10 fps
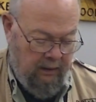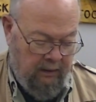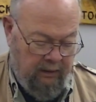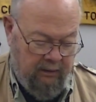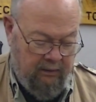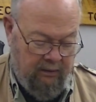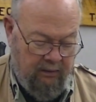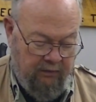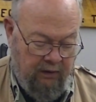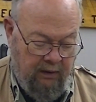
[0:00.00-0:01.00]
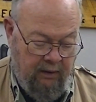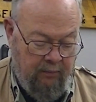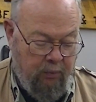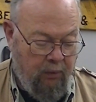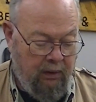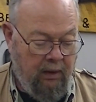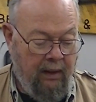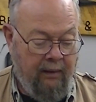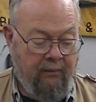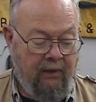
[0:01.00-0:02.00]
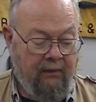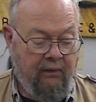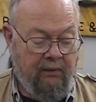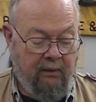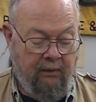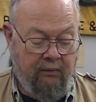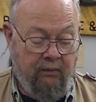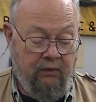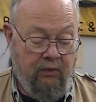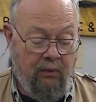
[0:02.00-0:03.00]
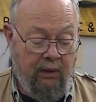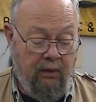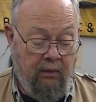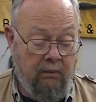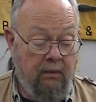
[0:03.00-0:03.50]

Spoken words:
This is a very important item. This is a Sawyer